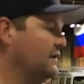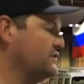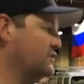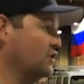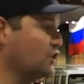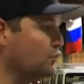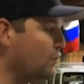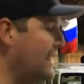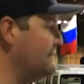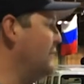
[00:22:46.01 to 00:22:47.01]
So it's a
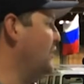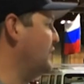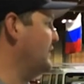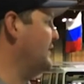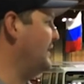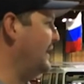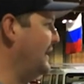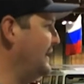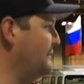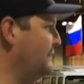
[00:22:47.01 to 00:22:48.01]
great motor,
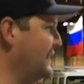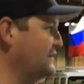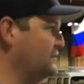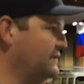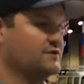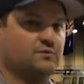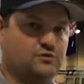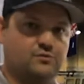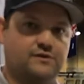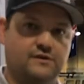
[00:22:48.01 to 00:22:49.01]
uh, but that's what these
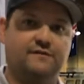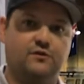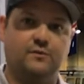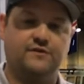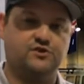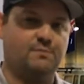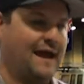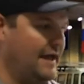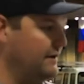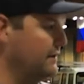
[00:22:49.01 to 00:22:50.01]
ones were delivered with in
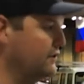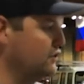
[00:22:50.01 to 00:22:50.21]
Japan.